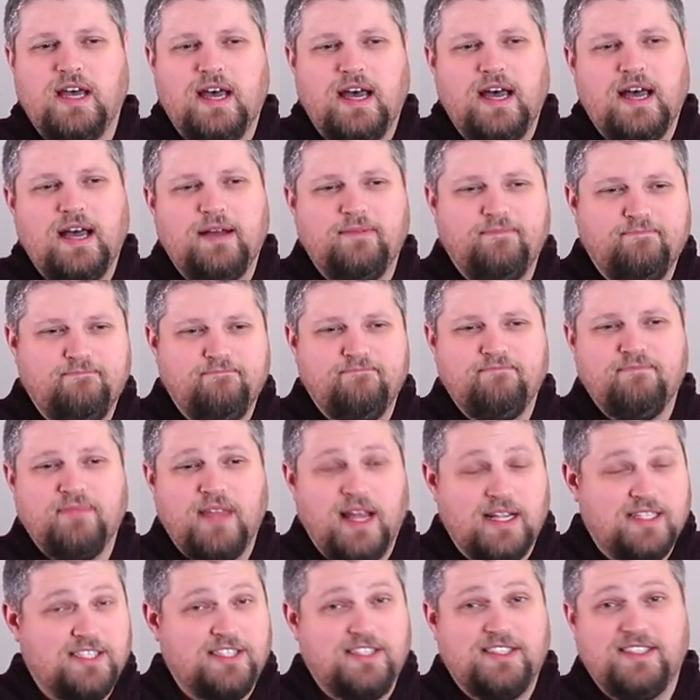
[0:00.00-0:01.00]
Um,
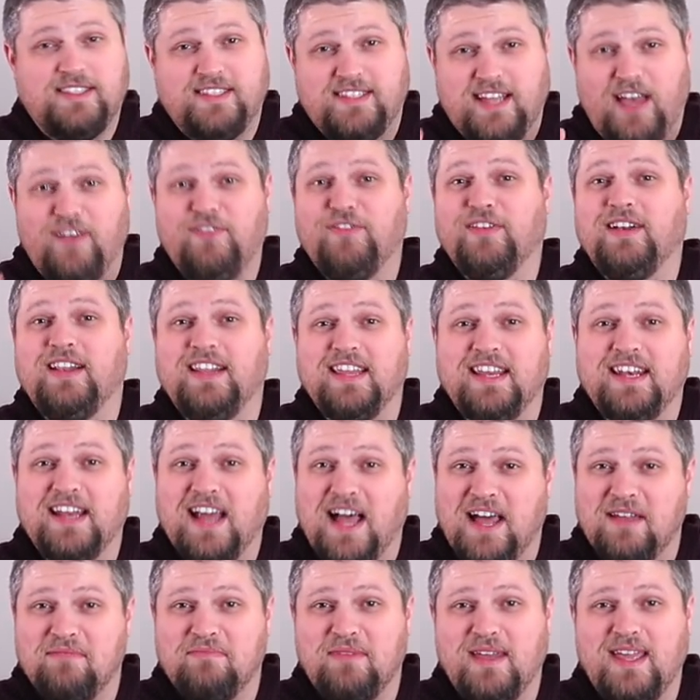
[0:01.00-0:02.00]
that's definitely
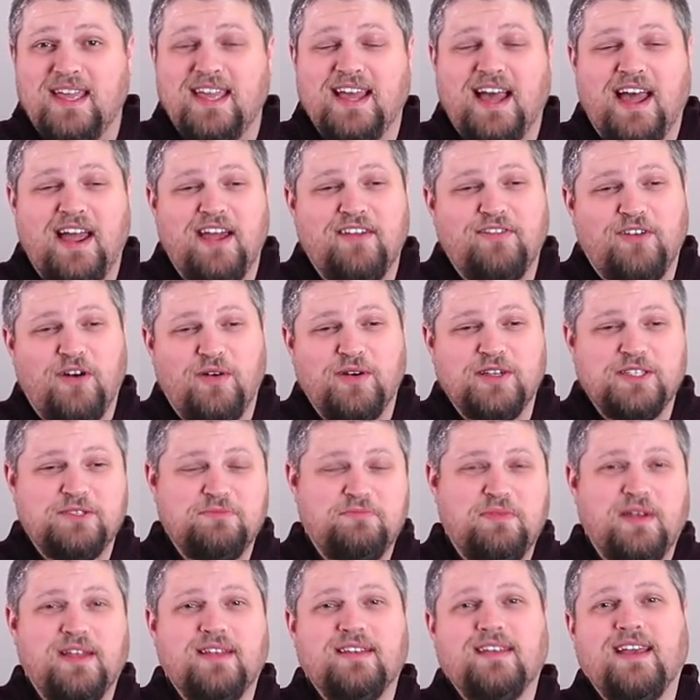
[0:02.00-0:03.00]
not me. I've always
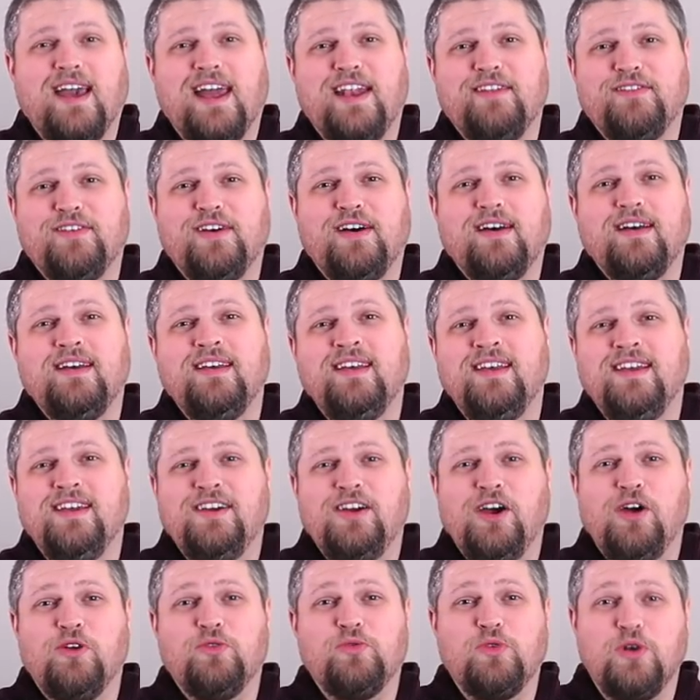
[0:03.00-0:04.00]
been kind of a,
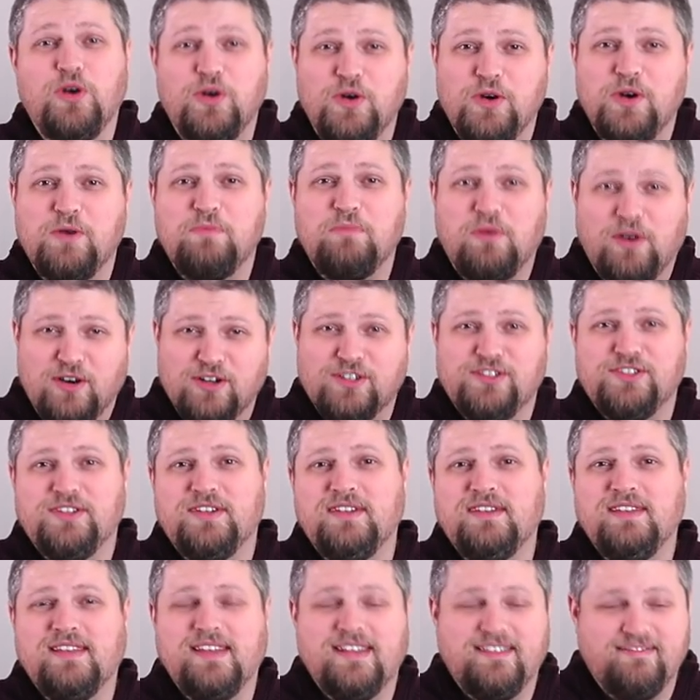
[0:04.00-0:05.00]
a rogue
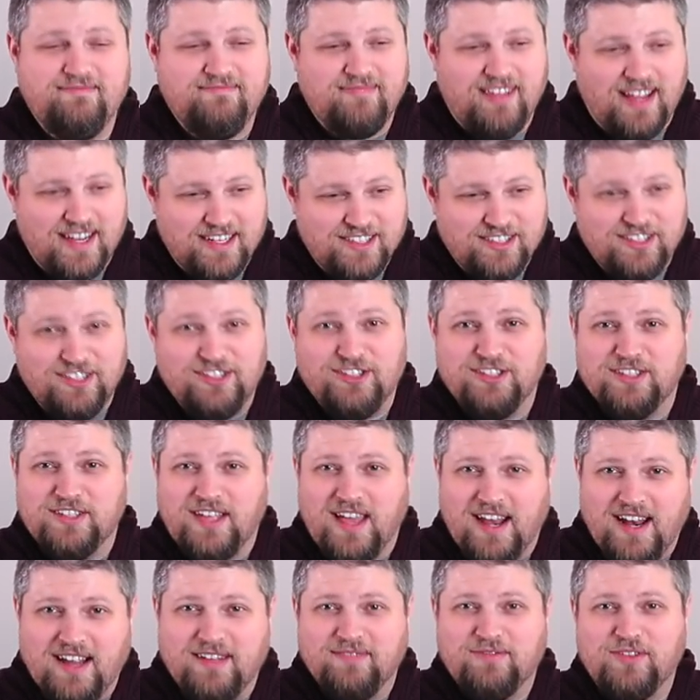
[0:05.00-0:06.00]
person that likes to just
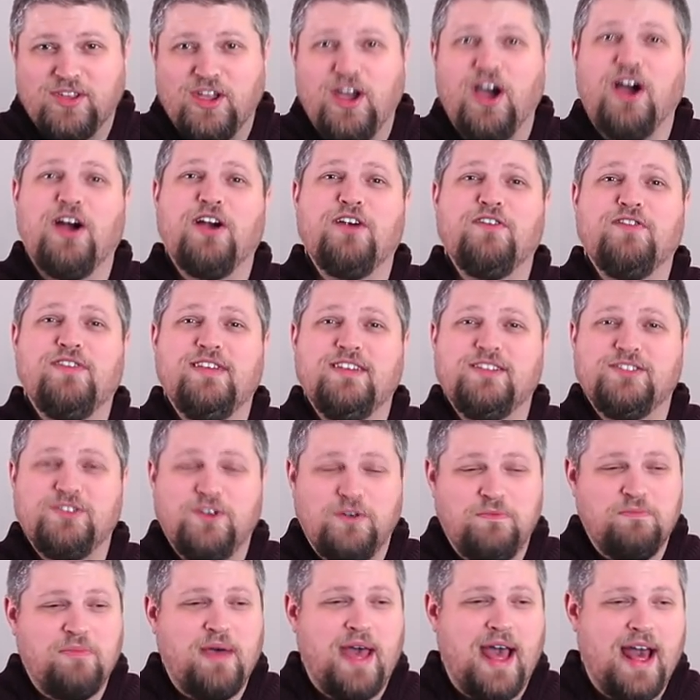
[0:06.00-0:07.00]
kind of carve his
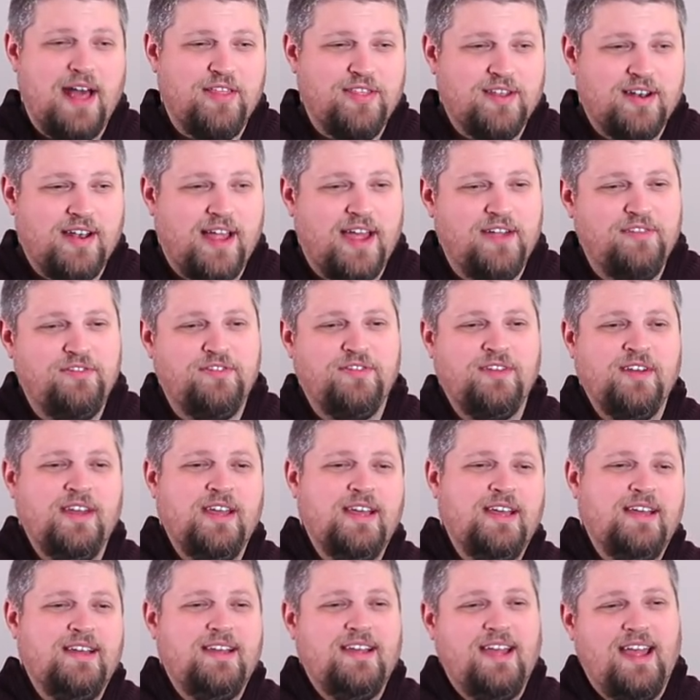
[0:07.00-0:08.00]
own path in life.
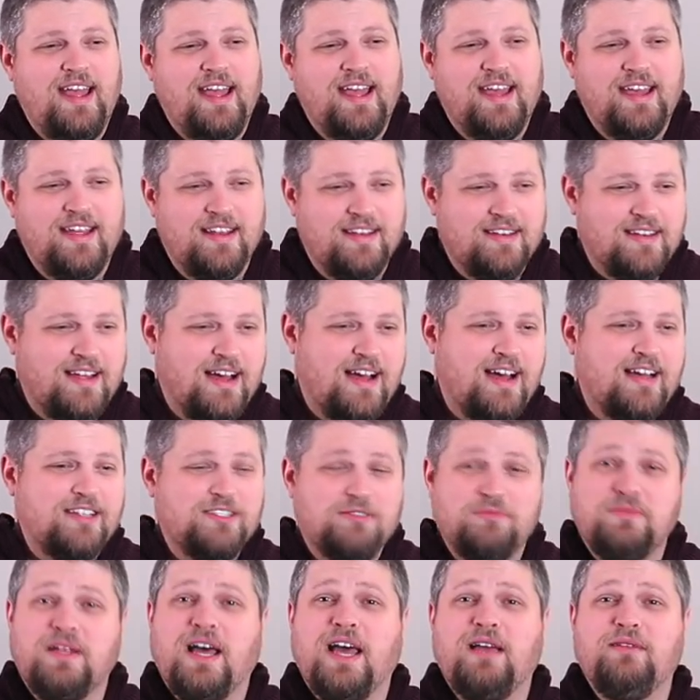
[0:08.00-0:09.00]
And uh,
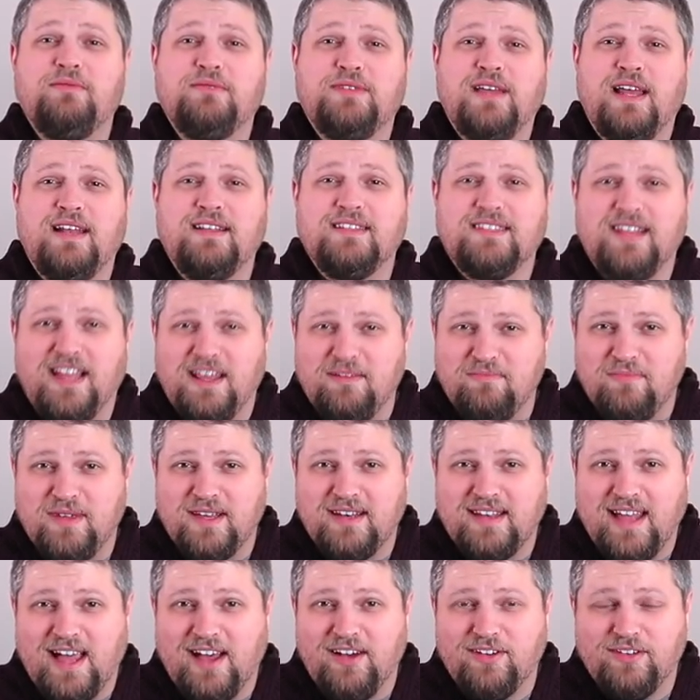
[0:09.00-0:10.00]
sometimes that has led
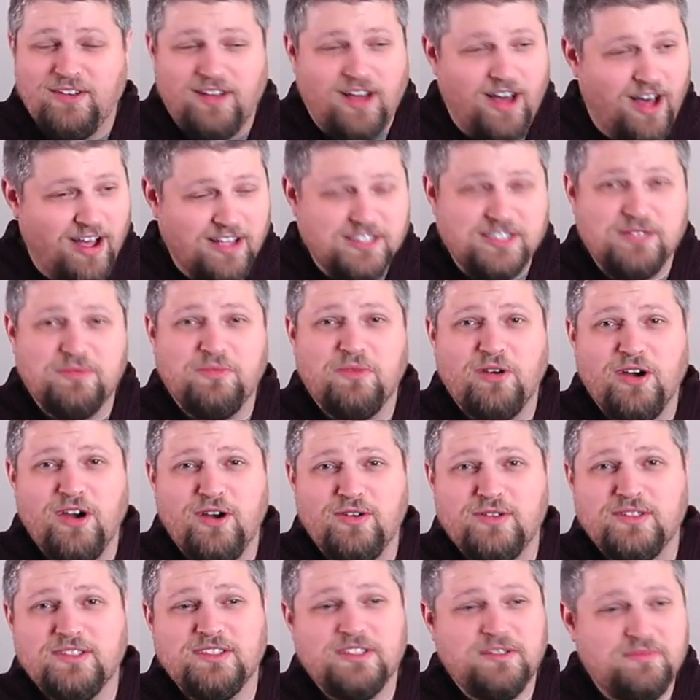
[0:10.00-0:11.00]
me down awesome
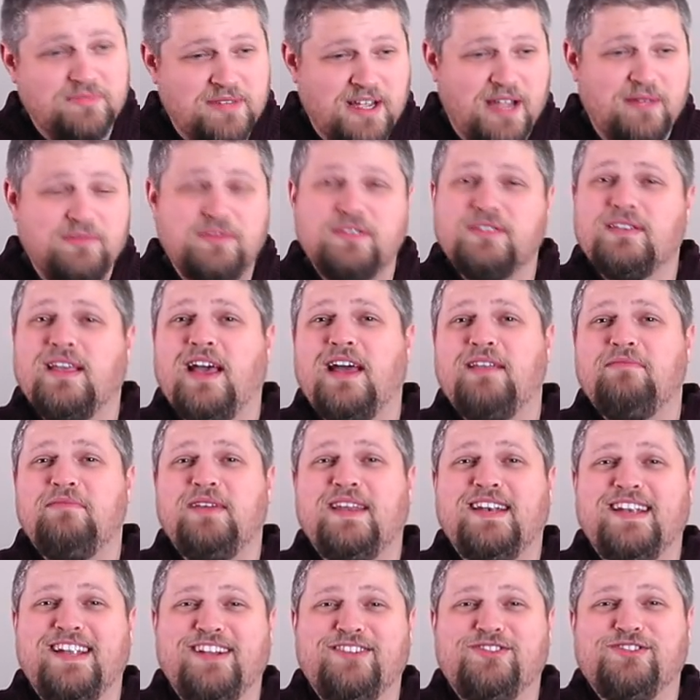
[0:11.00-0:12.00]
roads, and sometimes it's gotten
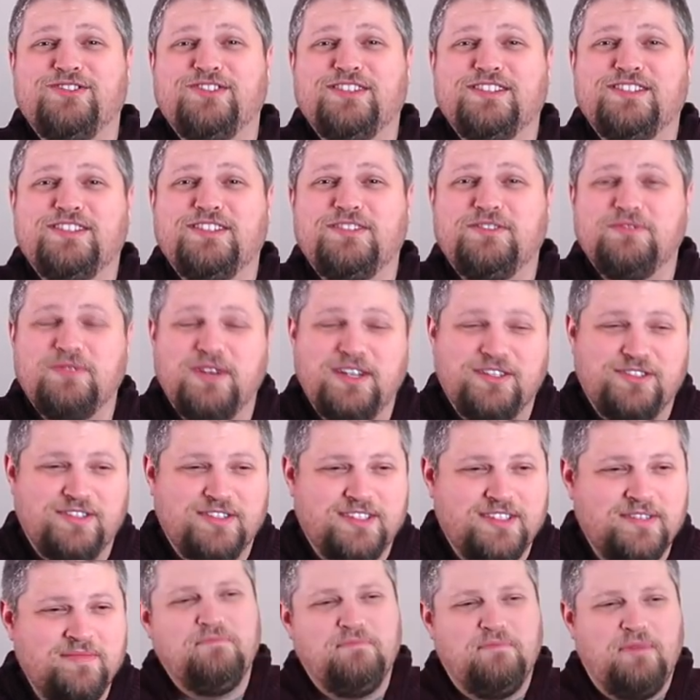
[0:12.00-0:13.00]
me into interesting
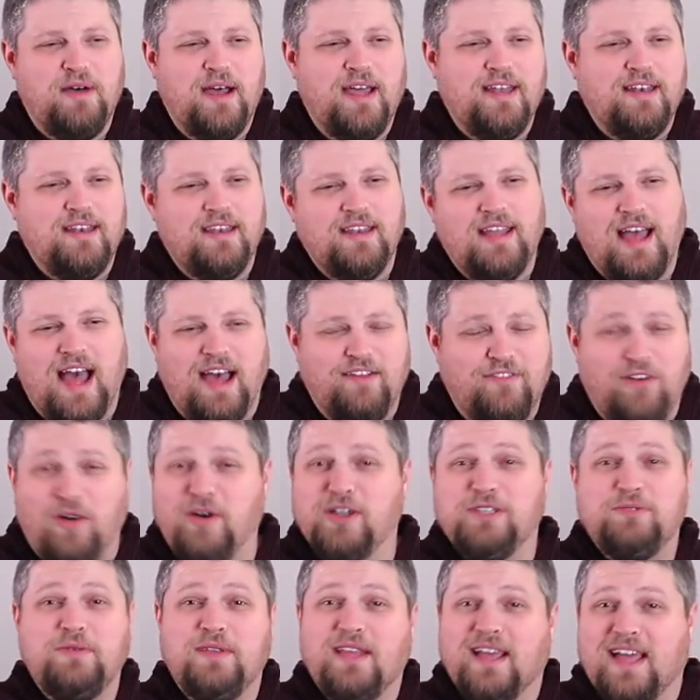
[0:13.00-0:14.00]
situations. But I've
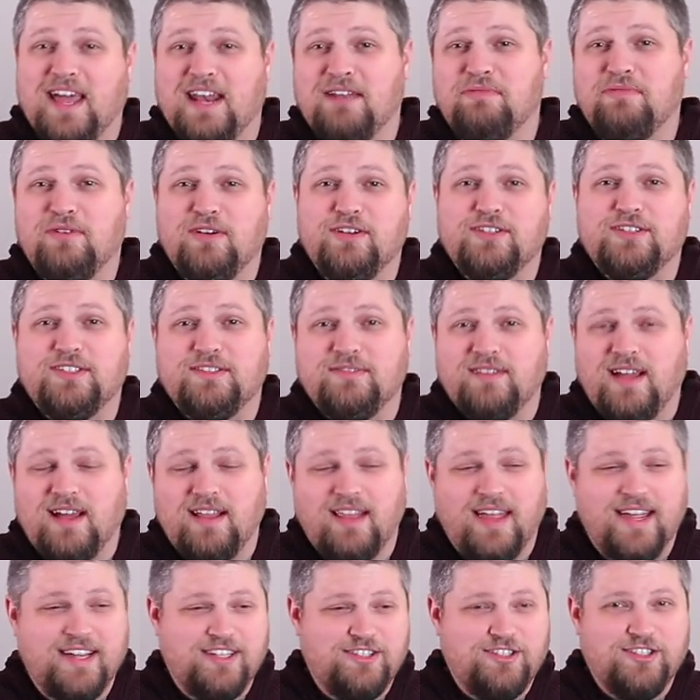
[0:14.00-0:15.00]
always been that kind of person.
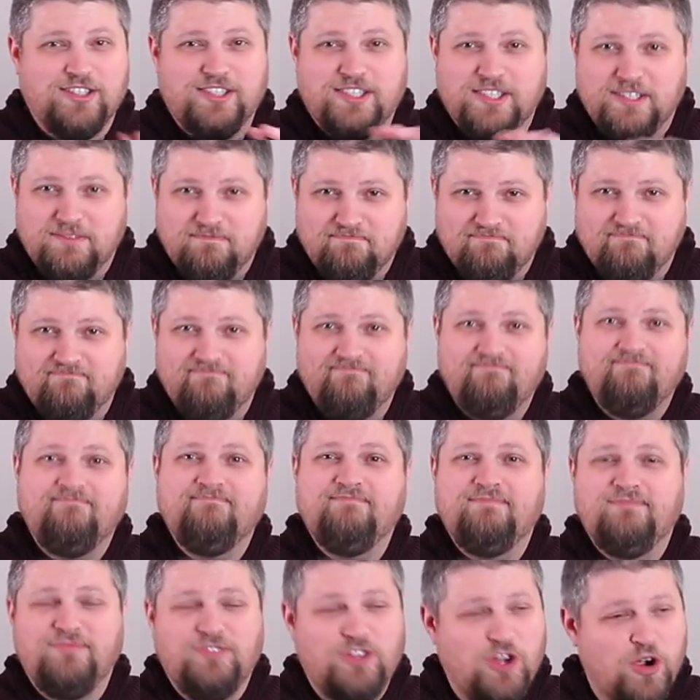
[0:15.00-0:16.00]
I like just
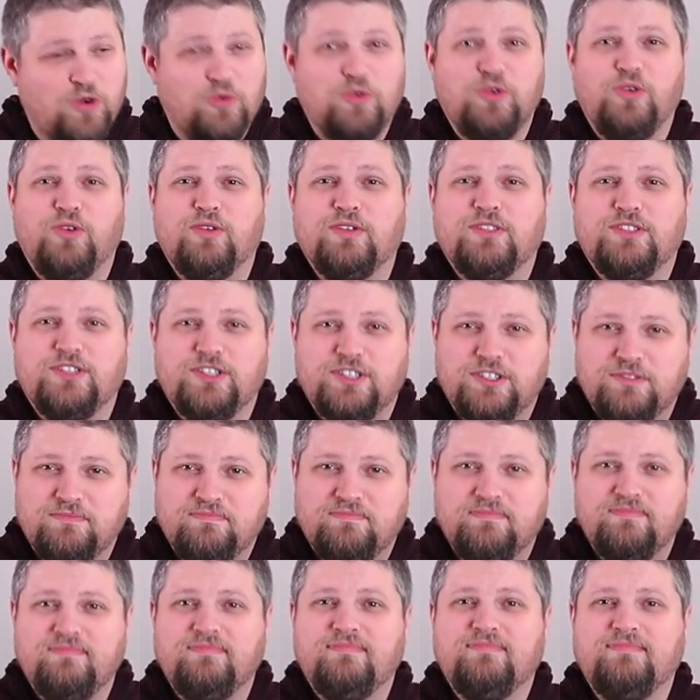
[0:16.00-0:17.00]
no rules, just,
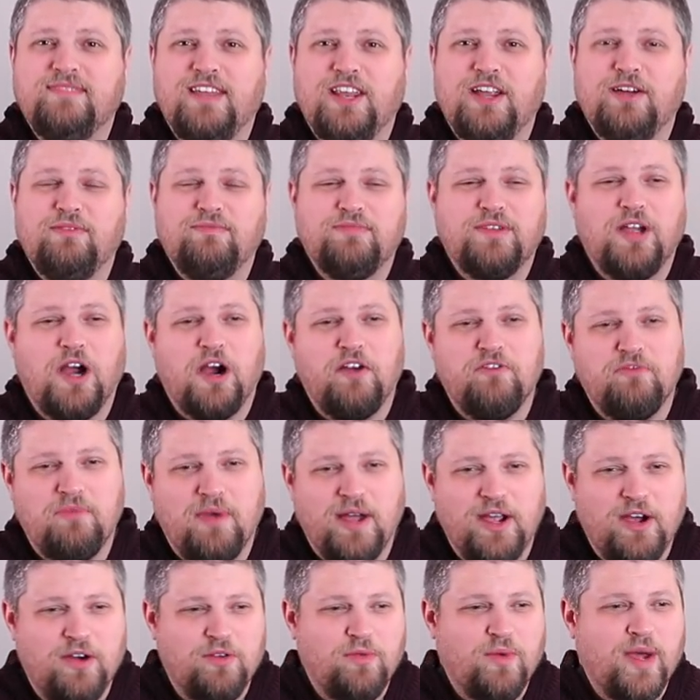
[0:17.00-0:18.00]
you know, carving
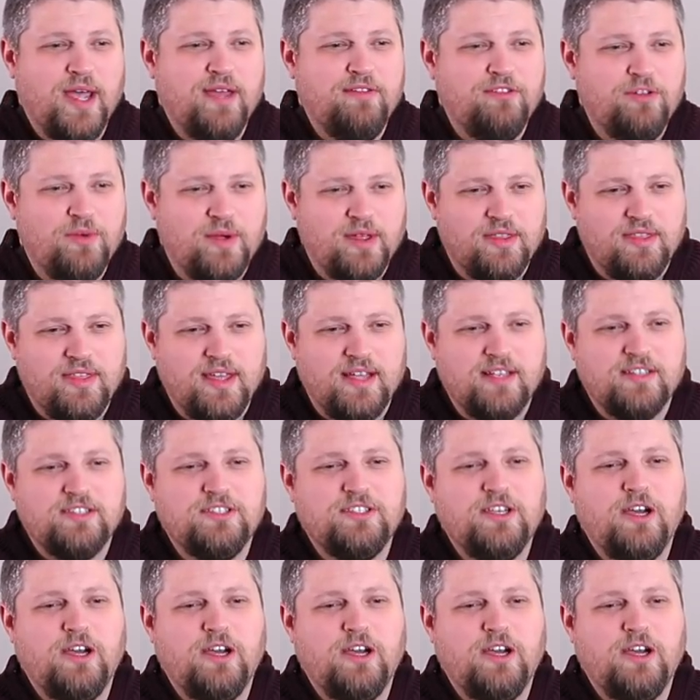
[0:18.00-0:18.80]
my own way of doing things.